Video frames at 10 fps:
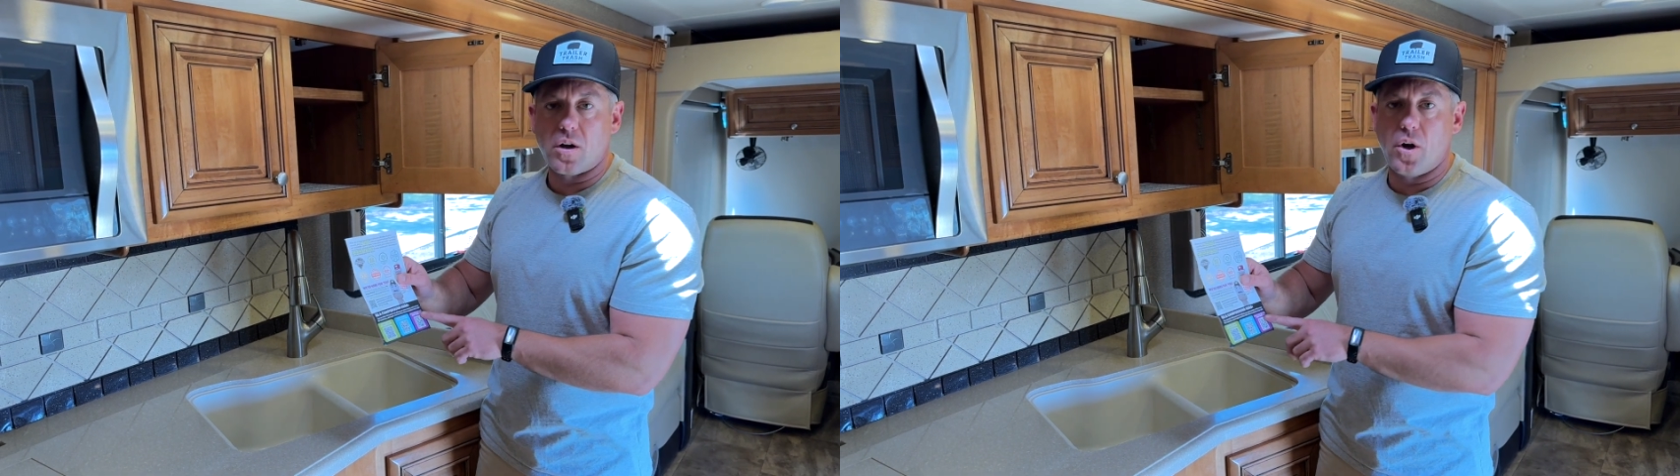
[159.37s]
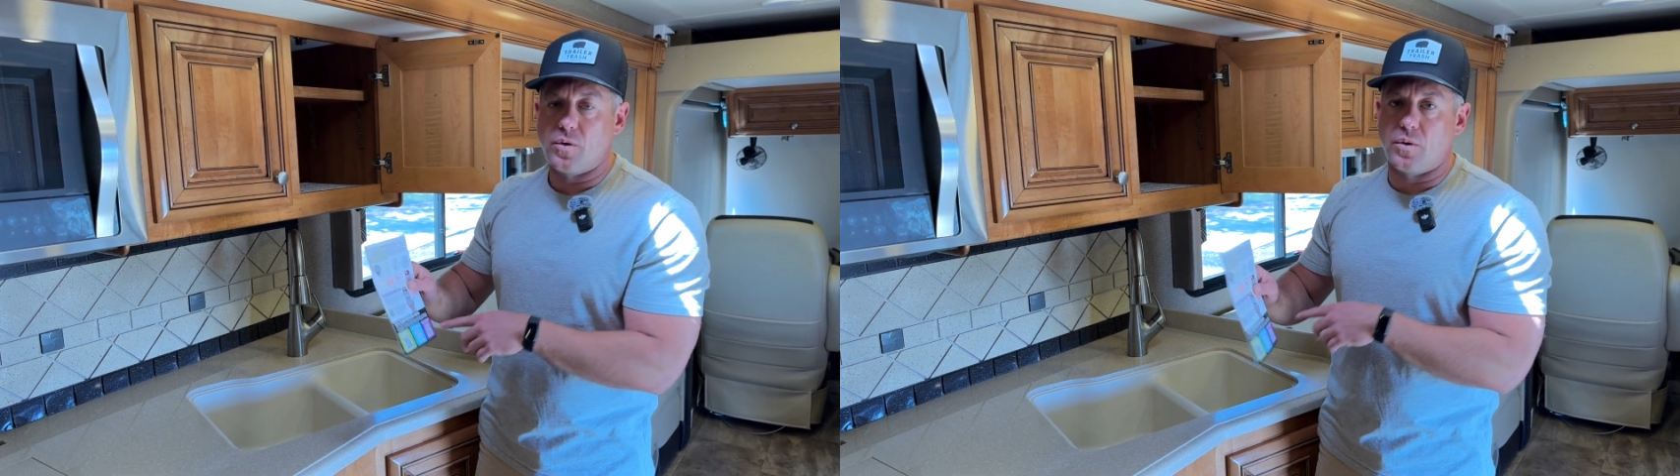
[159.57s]

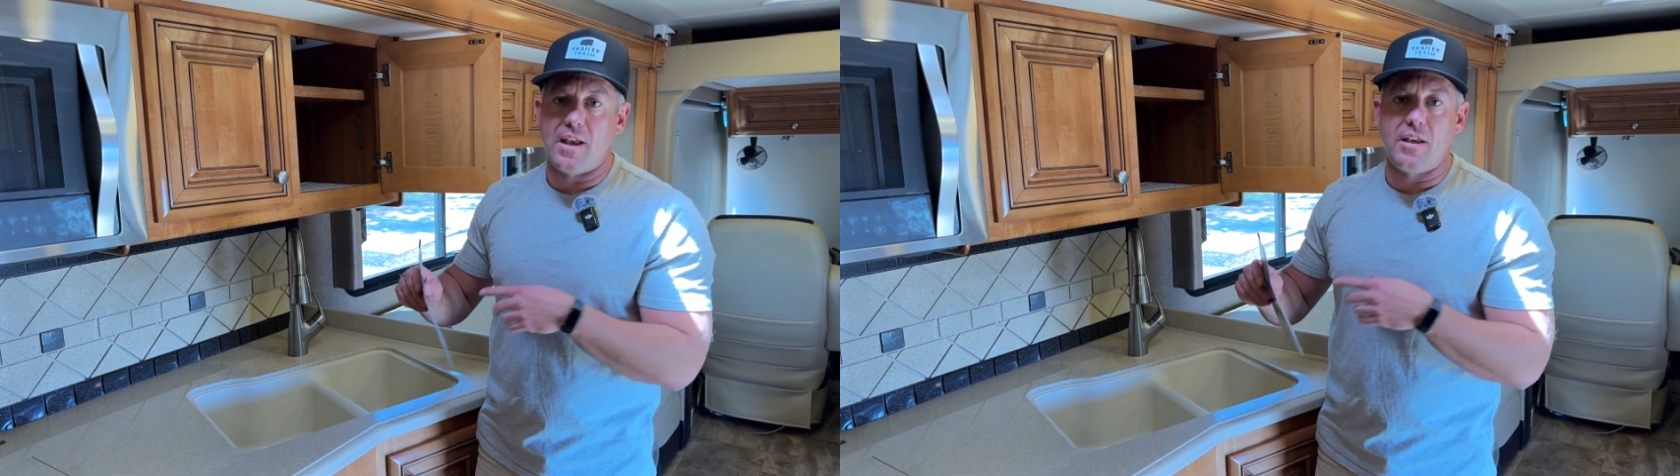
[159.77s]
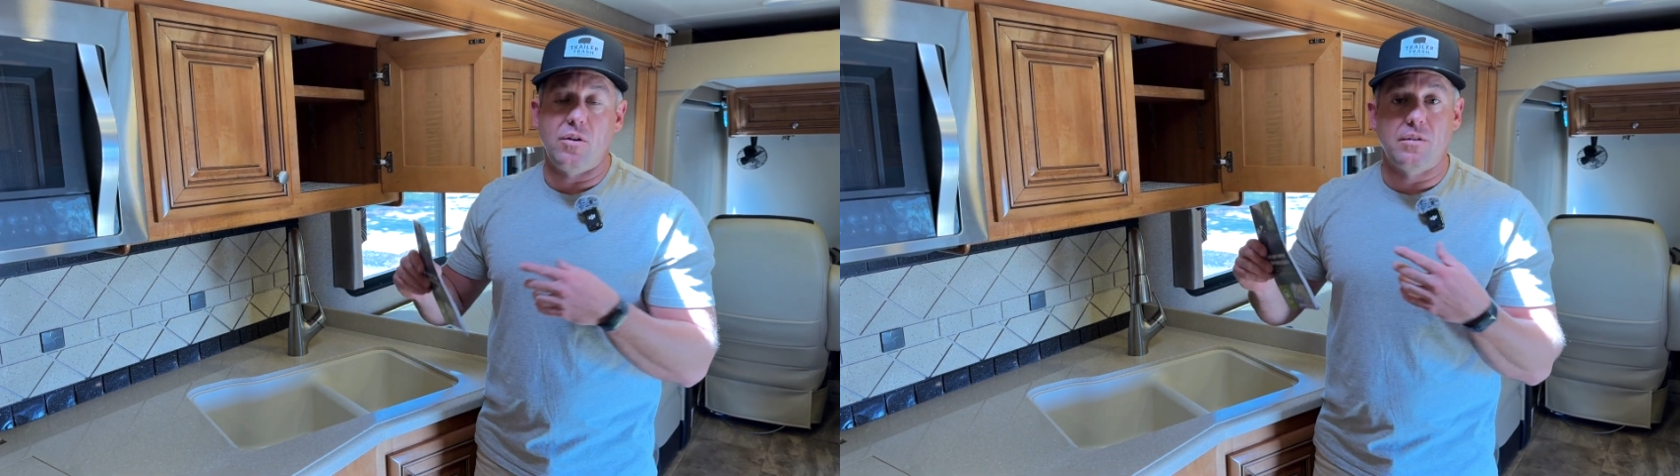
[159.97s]
codes that will
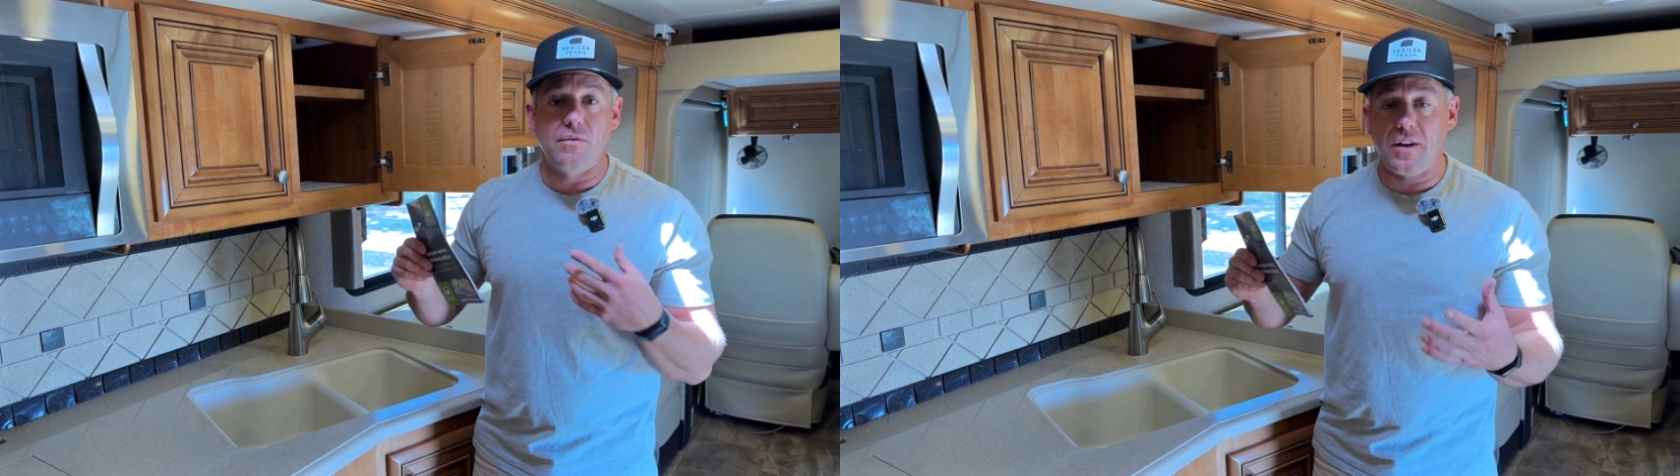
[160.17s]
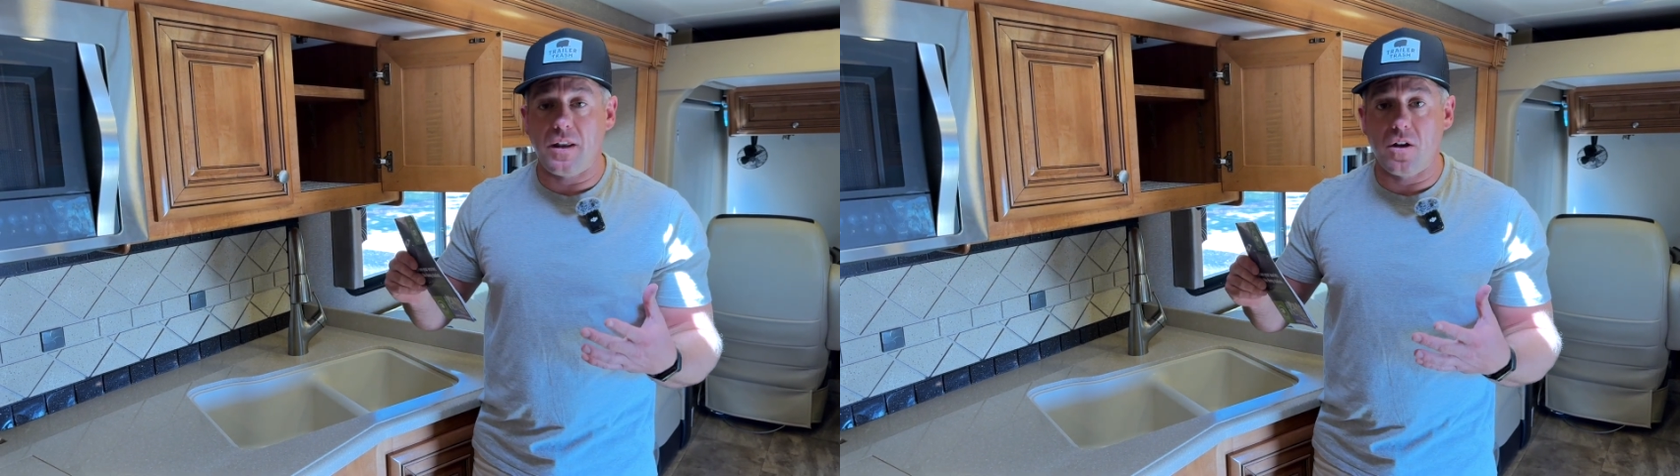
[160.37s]
take you to
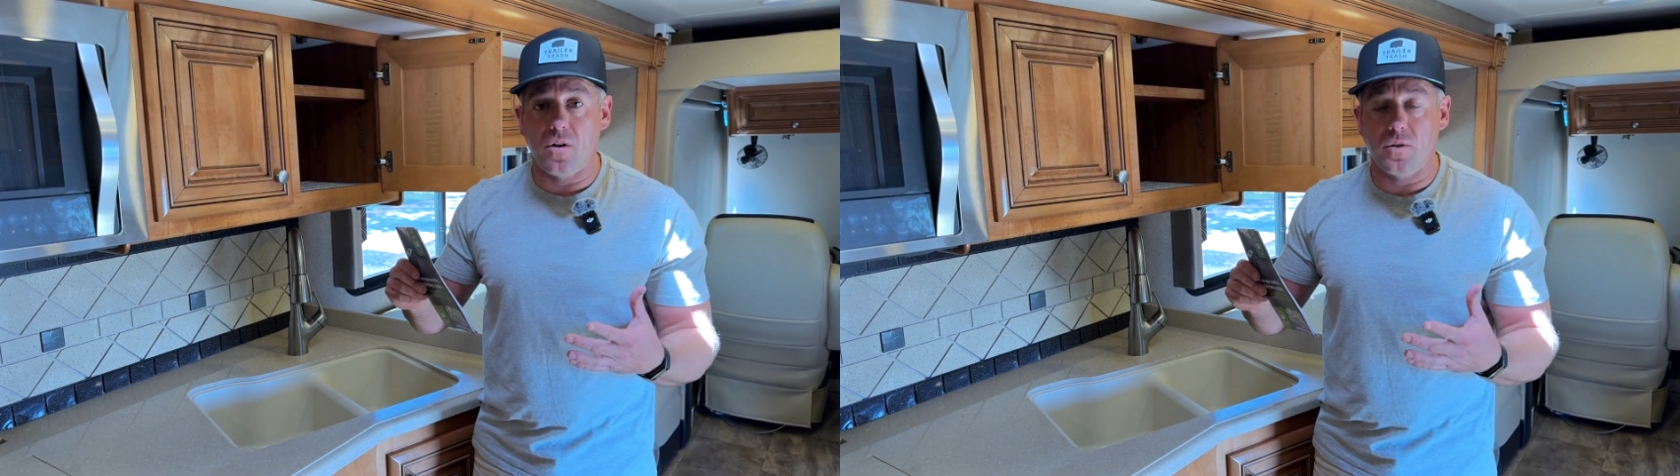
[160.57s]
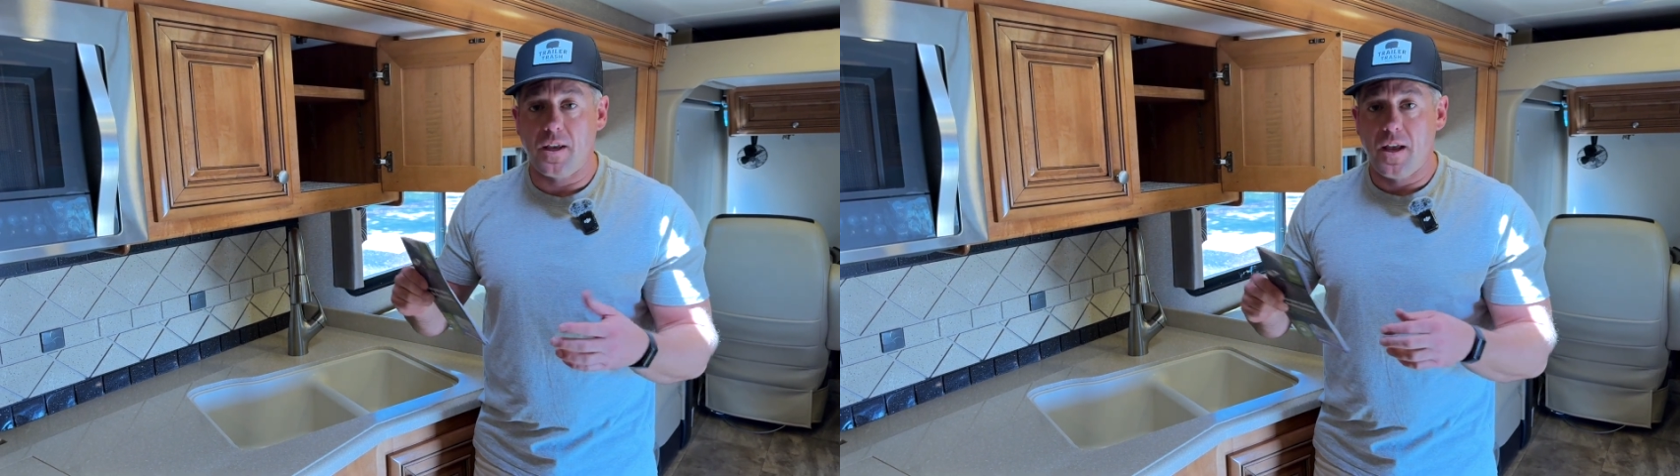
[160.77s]

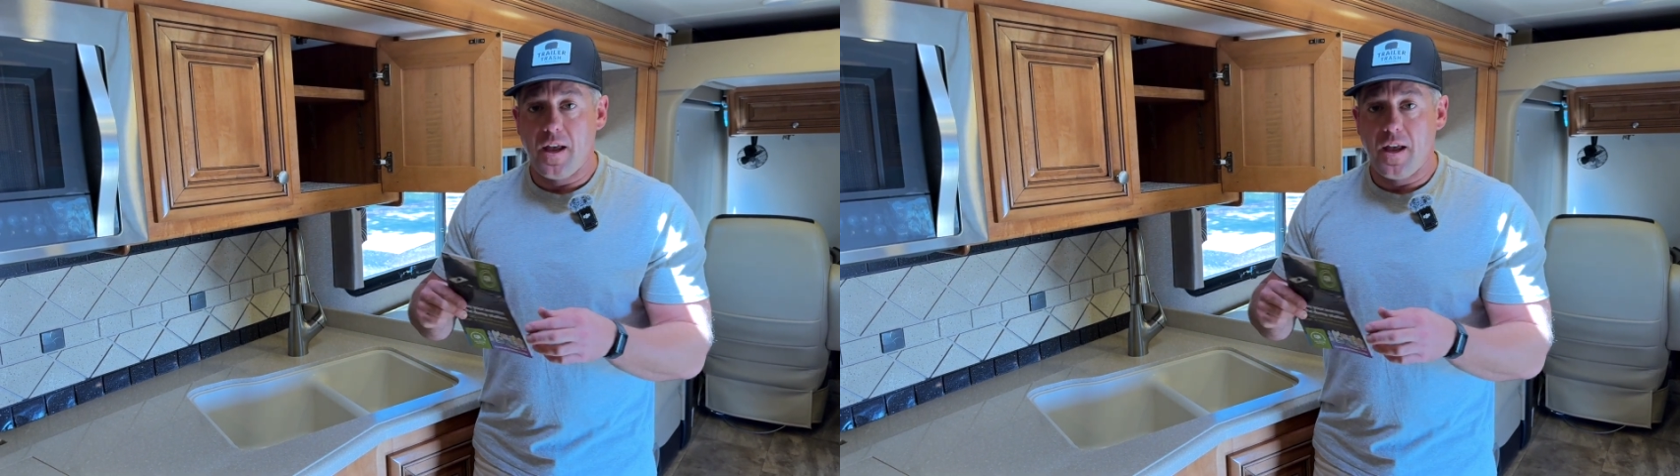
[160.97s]
videos.